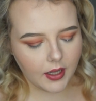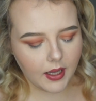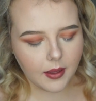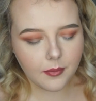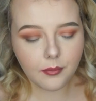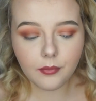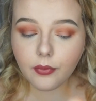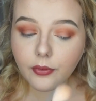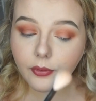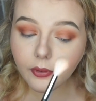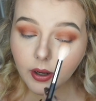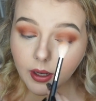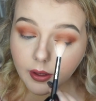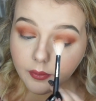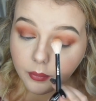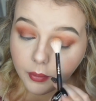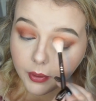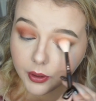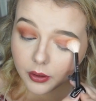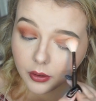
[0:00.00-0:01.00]
the
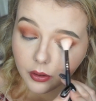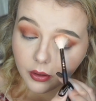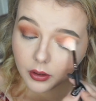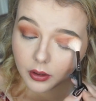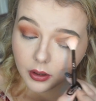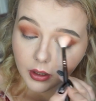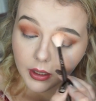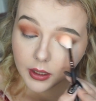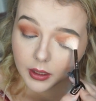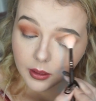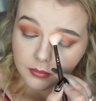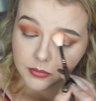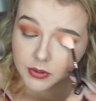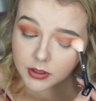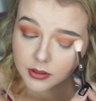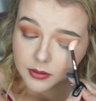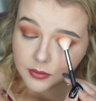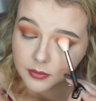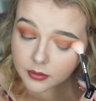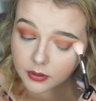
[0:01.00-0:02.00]
M510, and I'm
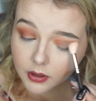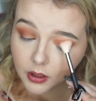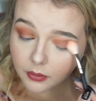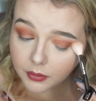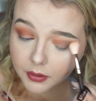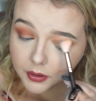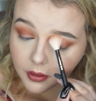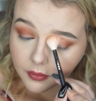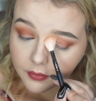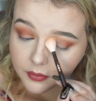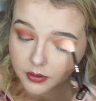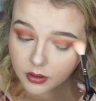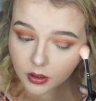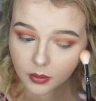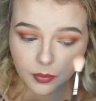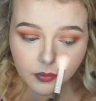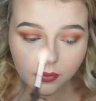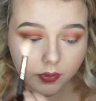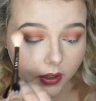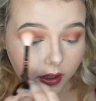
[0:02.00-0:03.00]
just going over
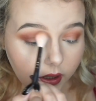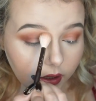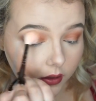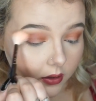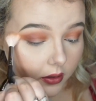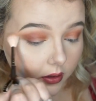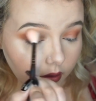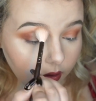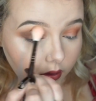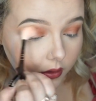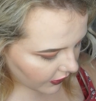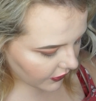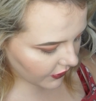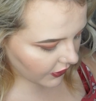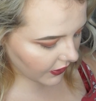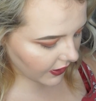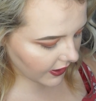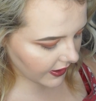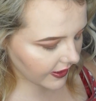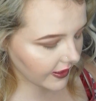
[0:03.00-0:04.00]
top of it.
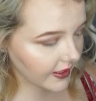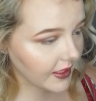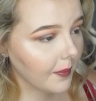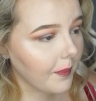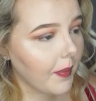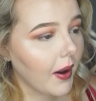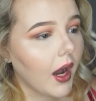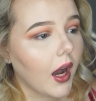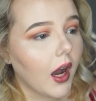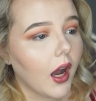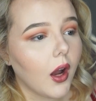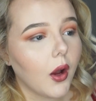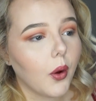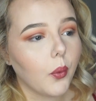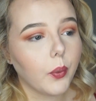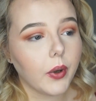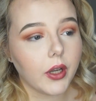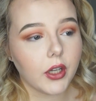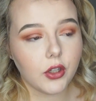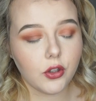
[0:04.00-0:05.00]
So this is the
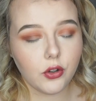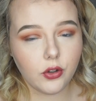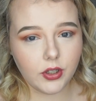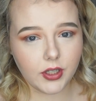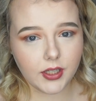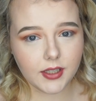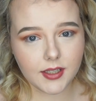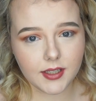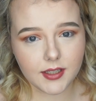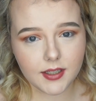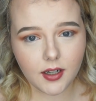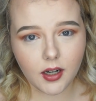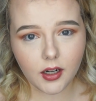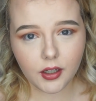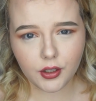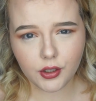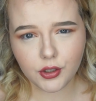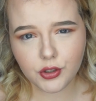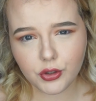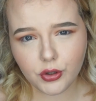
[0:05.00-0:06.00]
part where you can
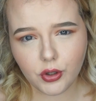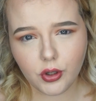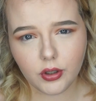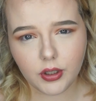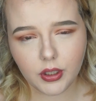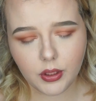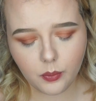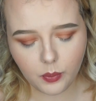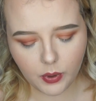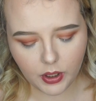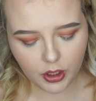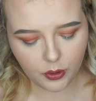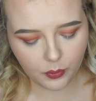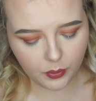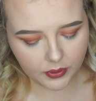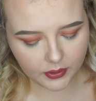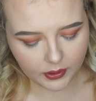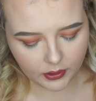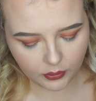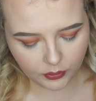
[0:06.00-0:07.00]
start controlling where you
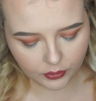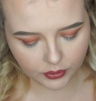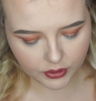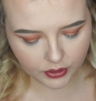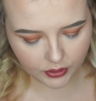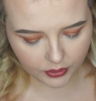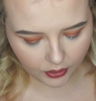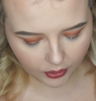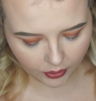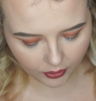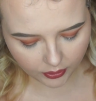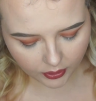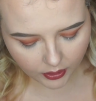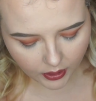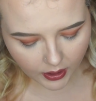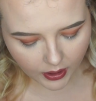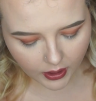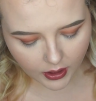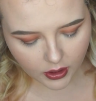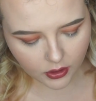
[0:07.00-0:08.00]
want the look to
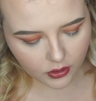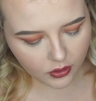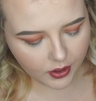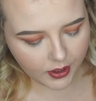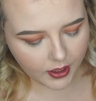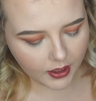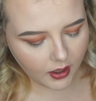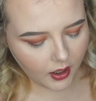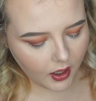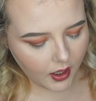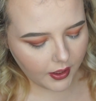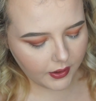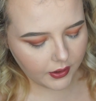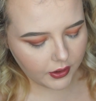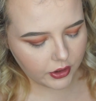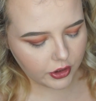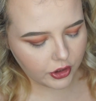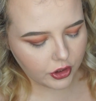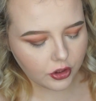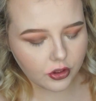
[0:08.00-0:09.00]
go. You can
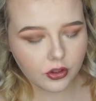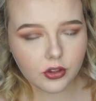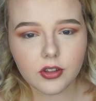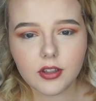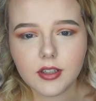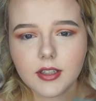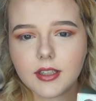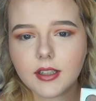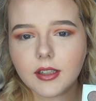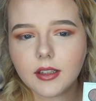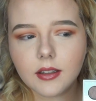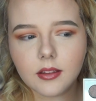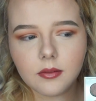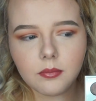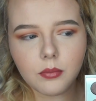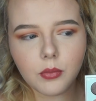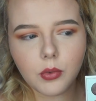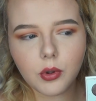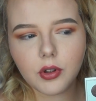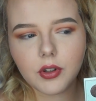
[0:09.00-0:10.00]
either choose
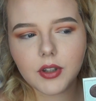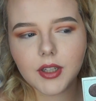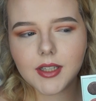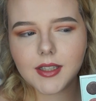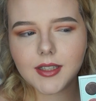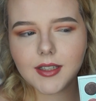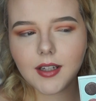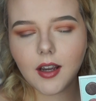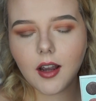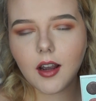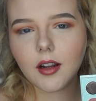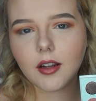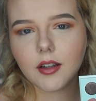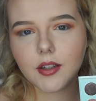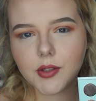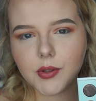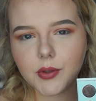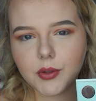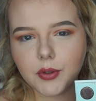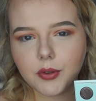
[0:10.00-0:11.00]
more of this
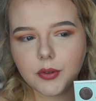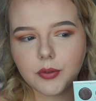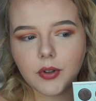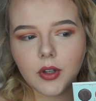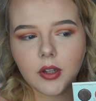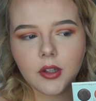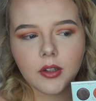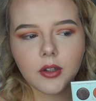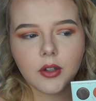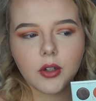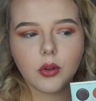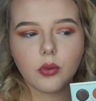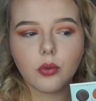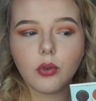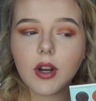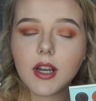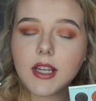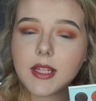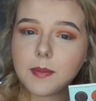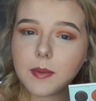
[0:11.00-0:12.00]
darker sort of
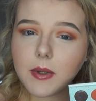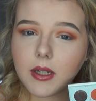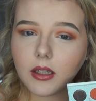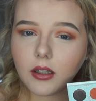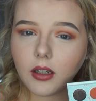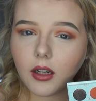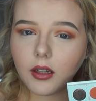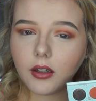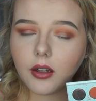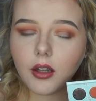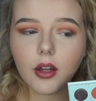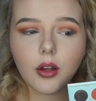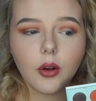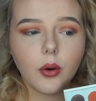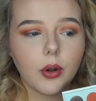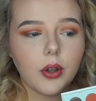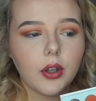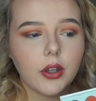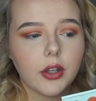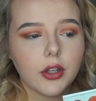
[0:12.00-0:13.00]
raspberry colour,
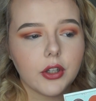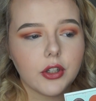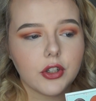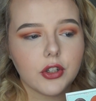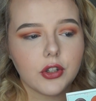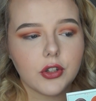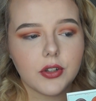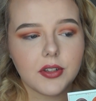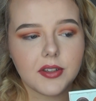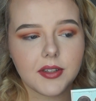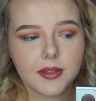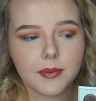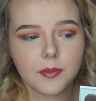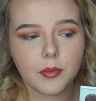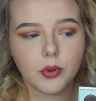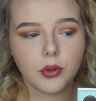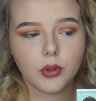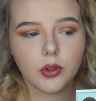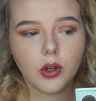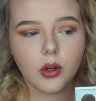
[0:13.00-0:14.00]
or you can choose this
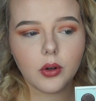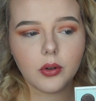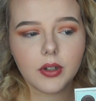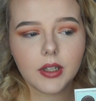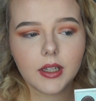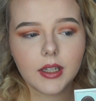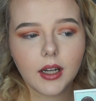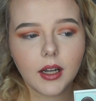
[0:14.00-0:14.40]
more goldy